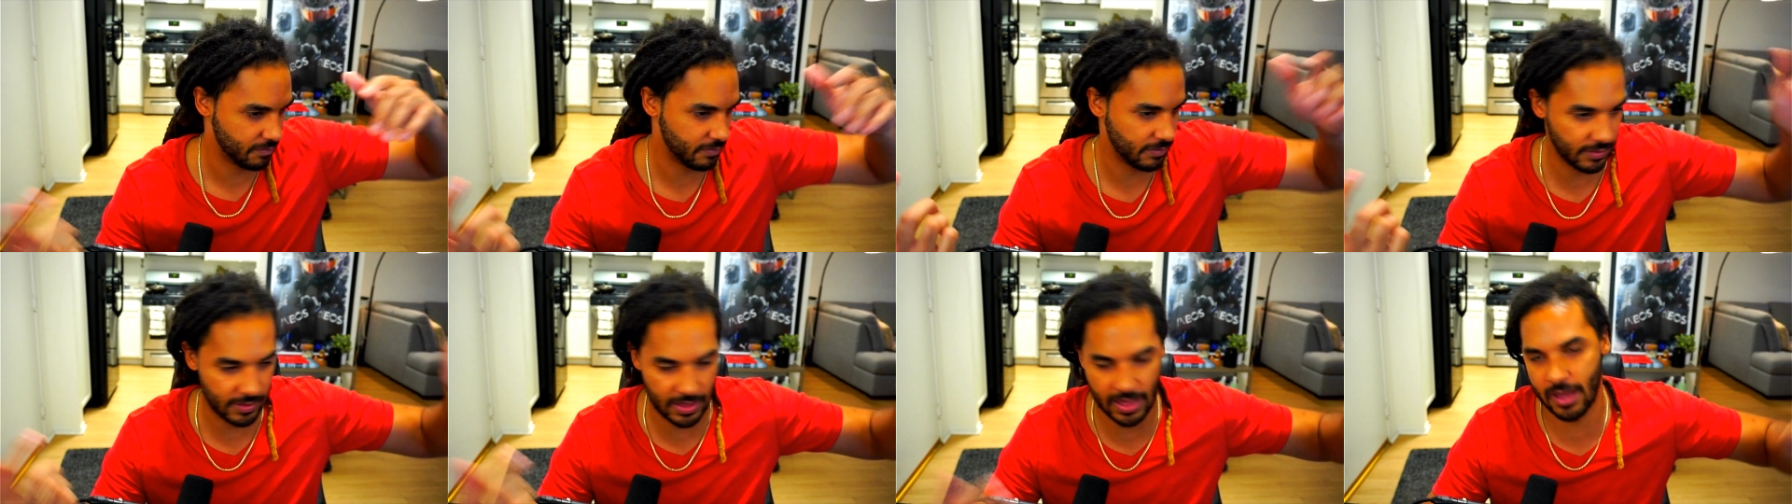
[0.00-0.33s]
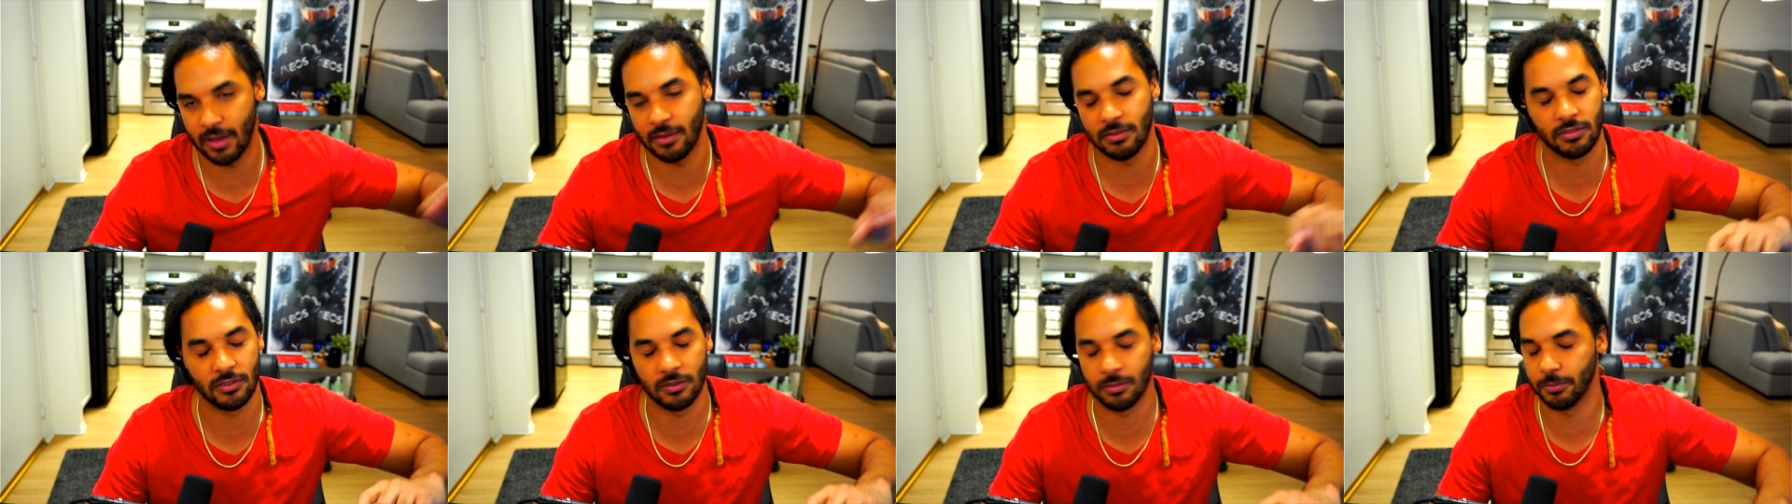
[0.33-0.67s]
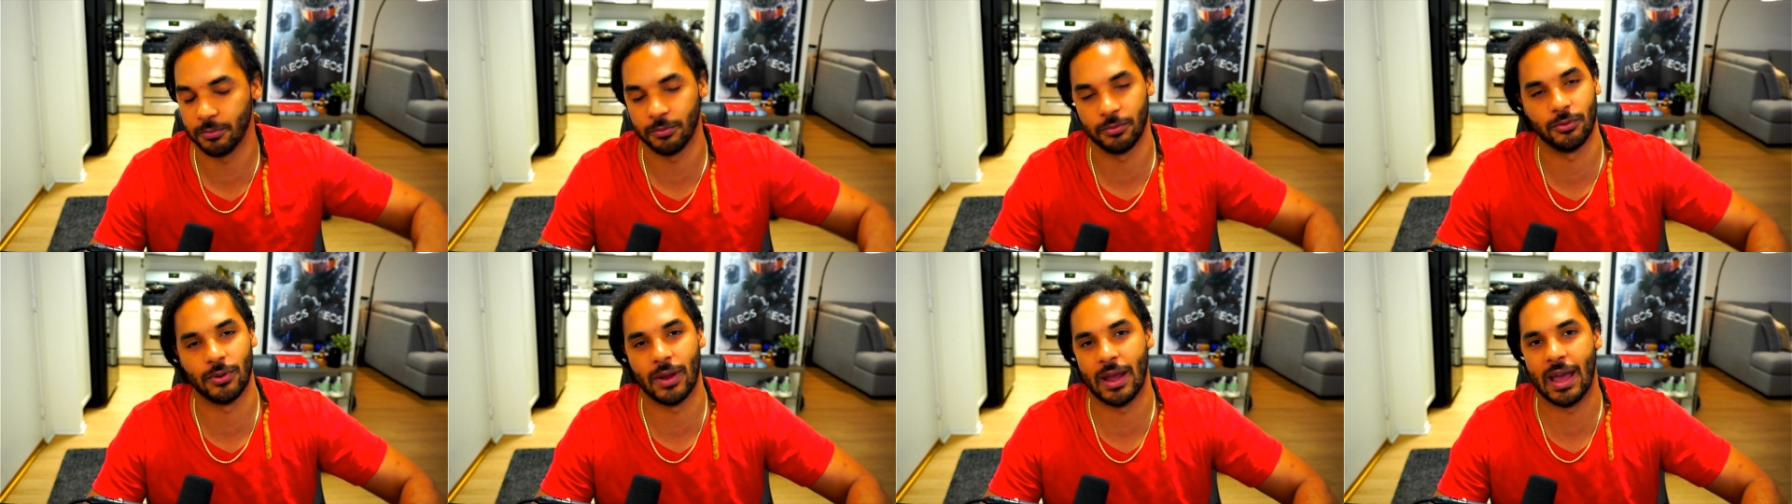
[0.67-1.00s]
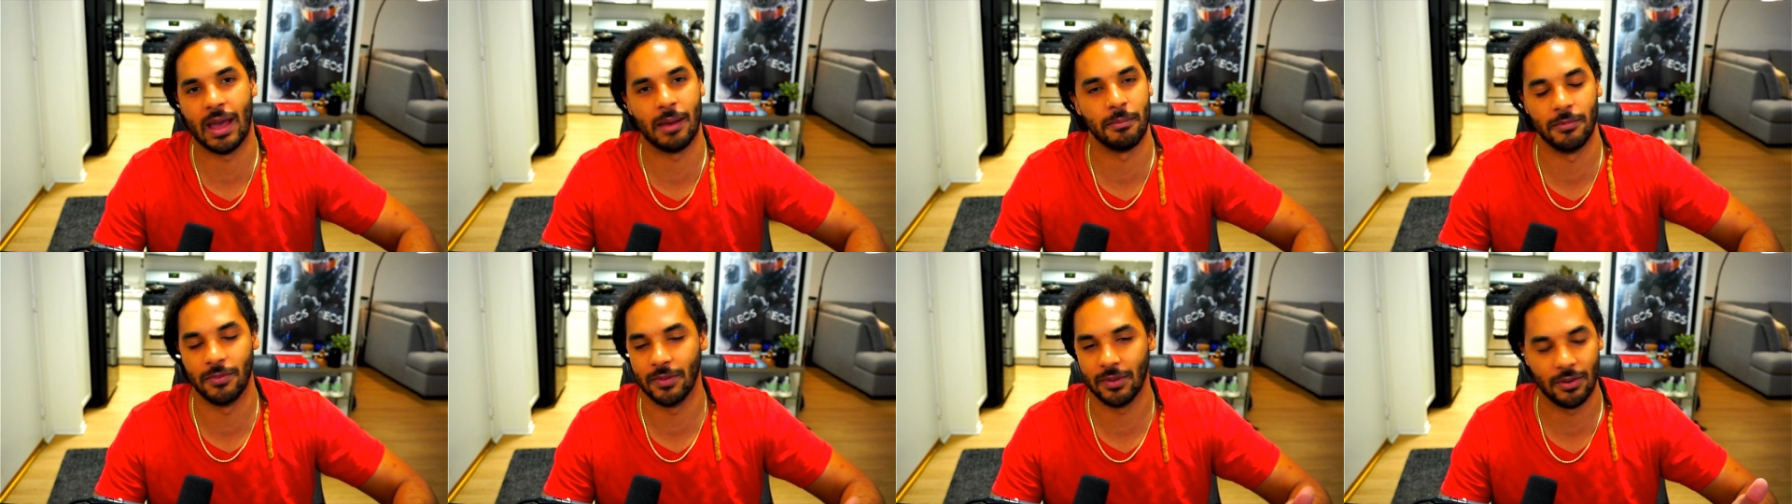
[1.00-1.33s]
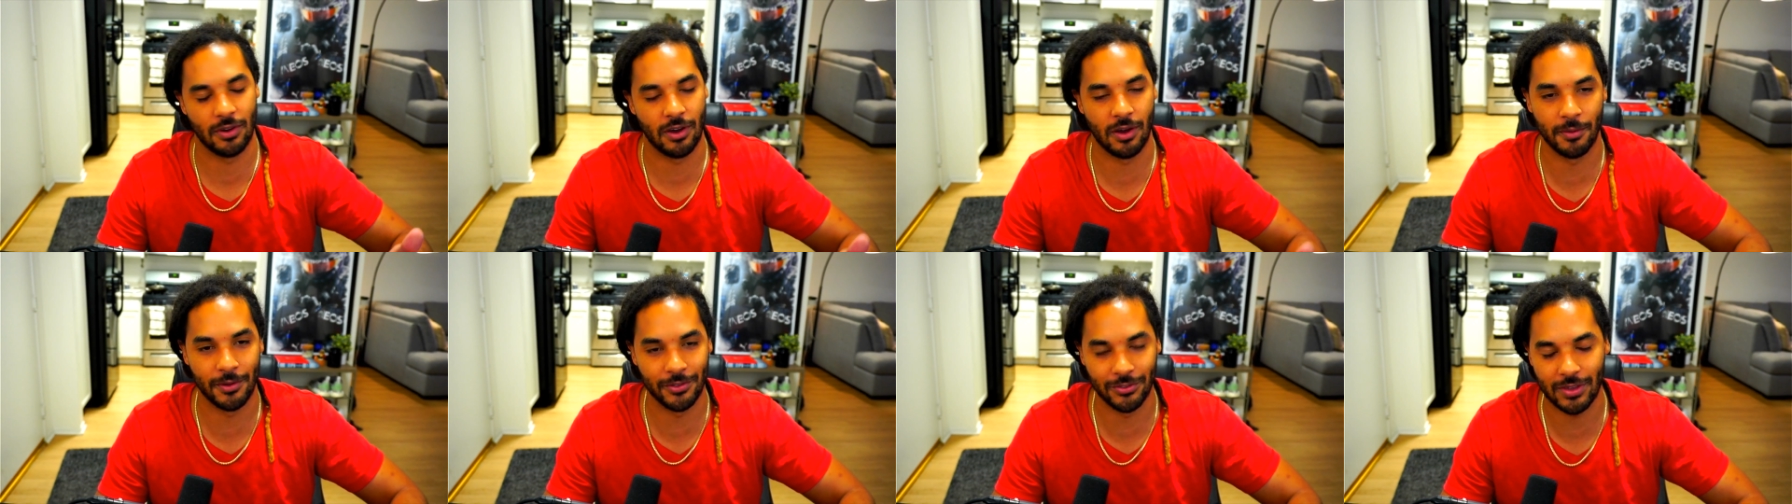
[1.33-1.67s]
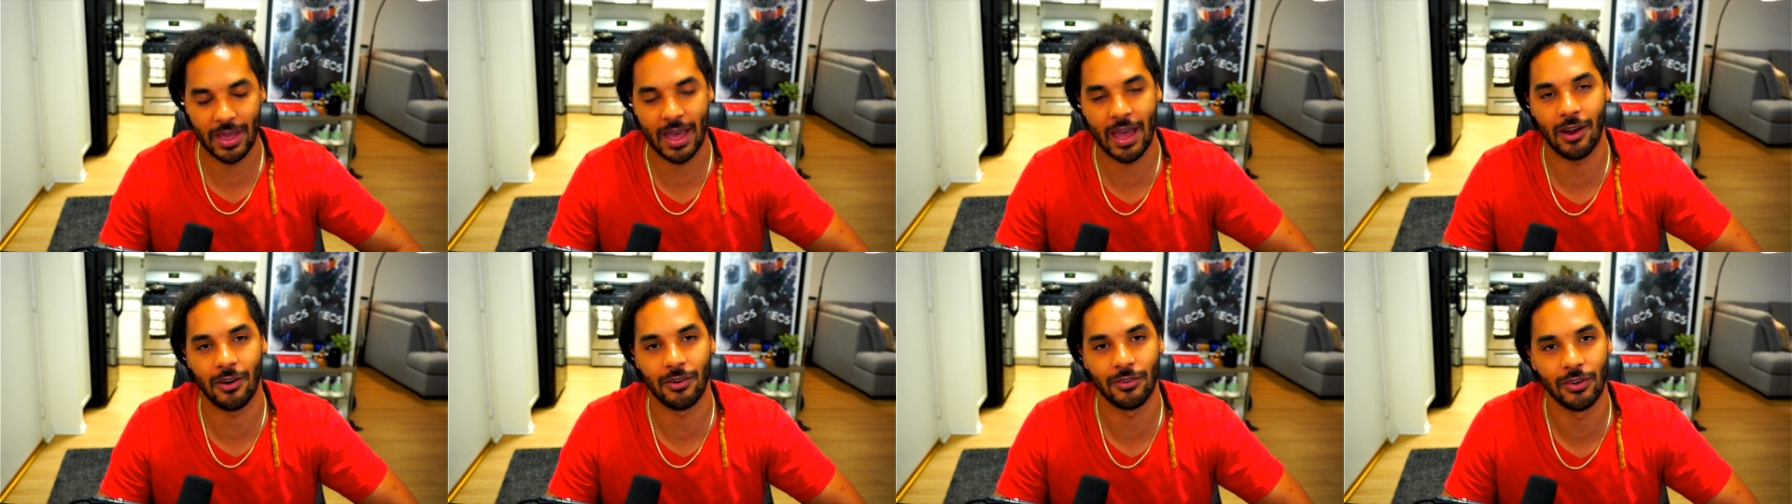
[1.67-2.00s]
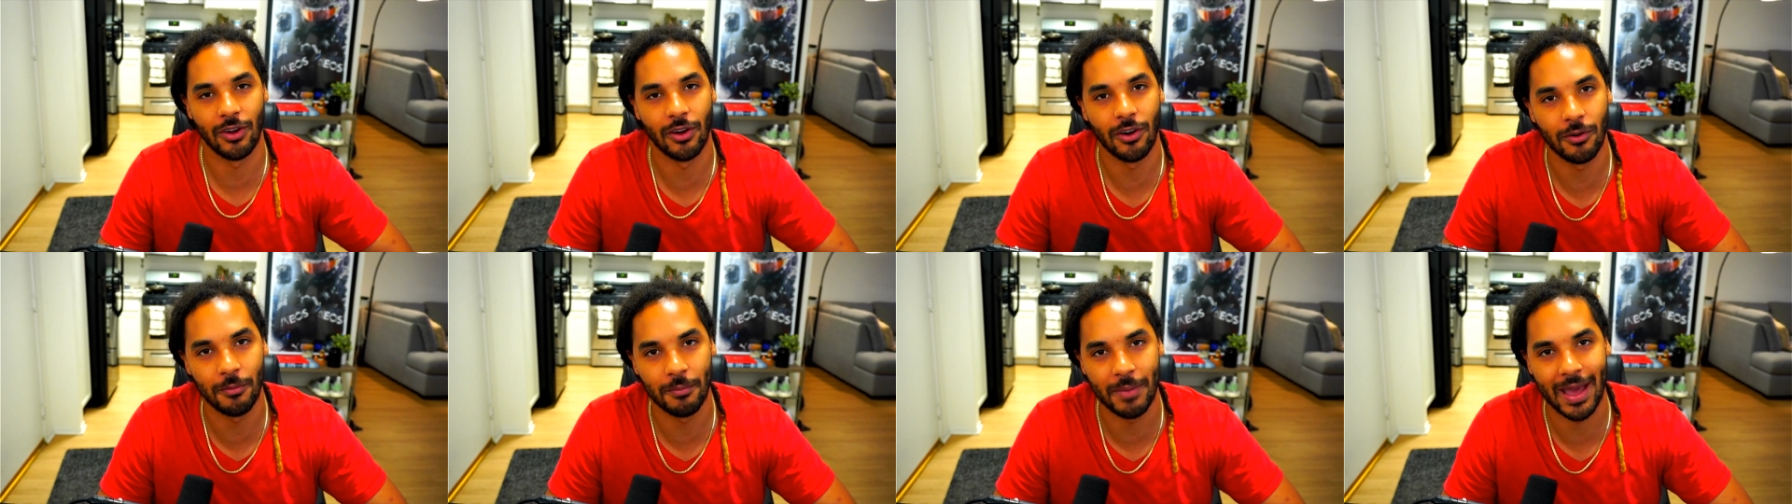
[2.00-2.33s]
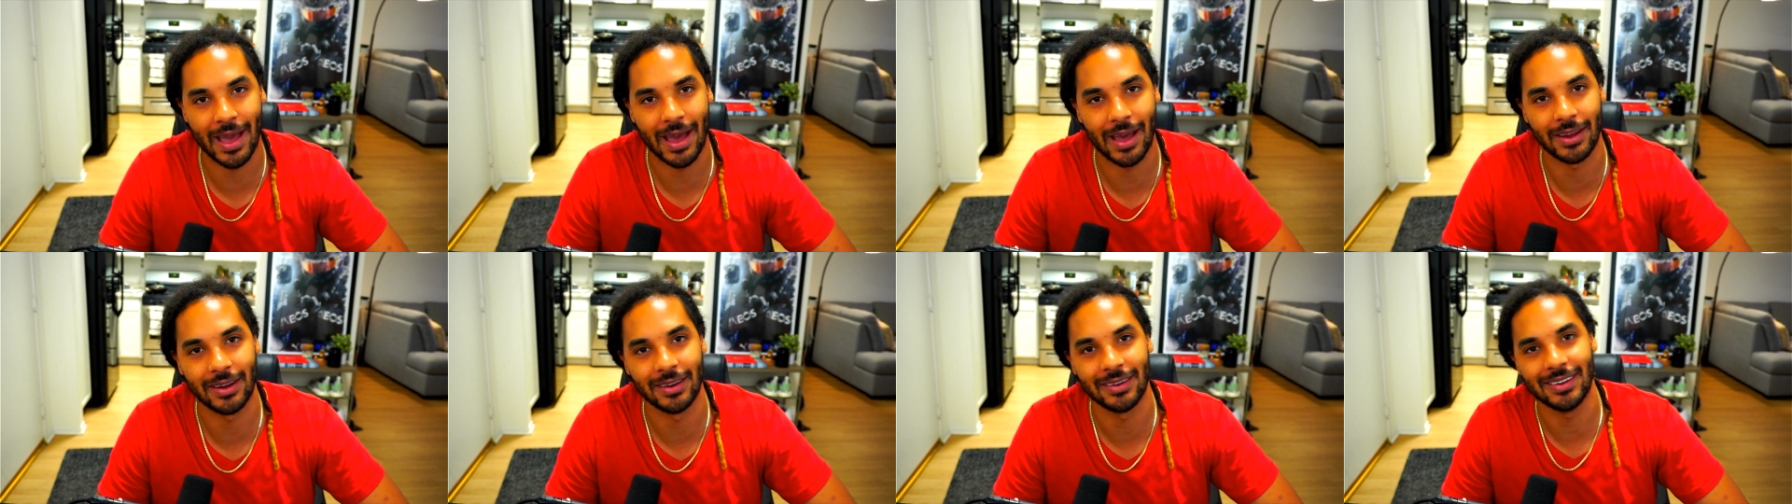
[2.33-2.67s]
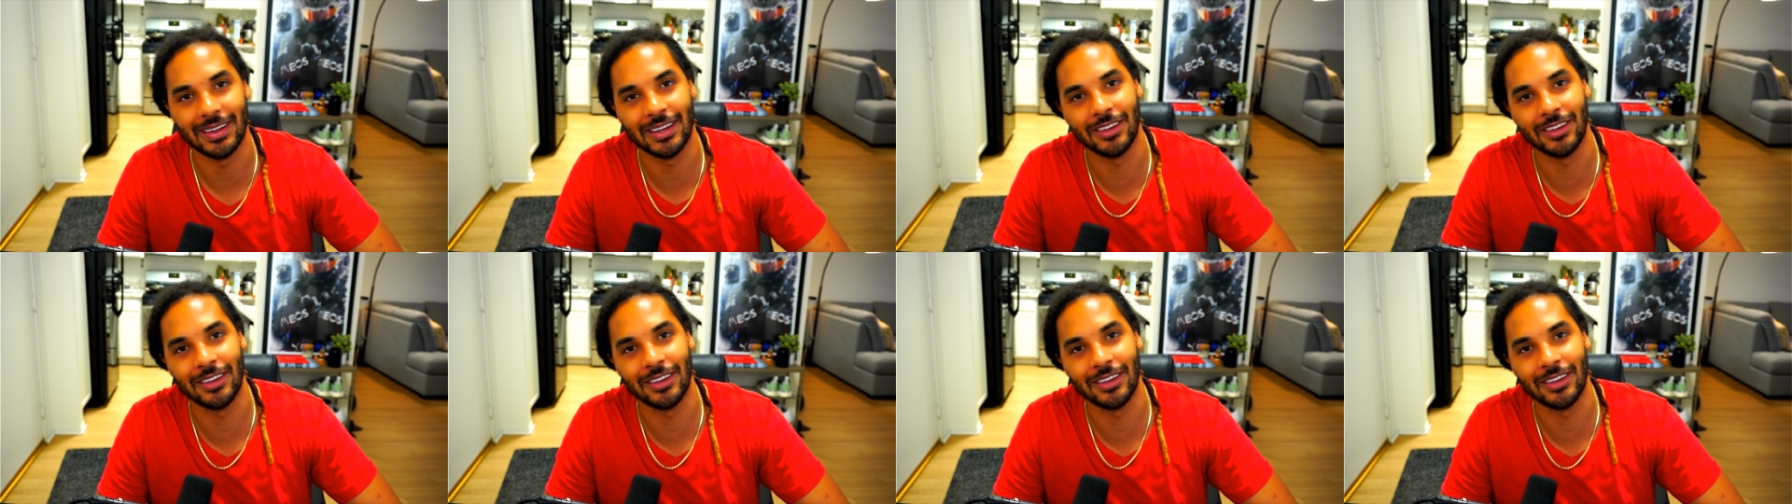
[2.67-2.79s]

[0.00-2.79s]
like, subscribe in the comments. I don't know, man.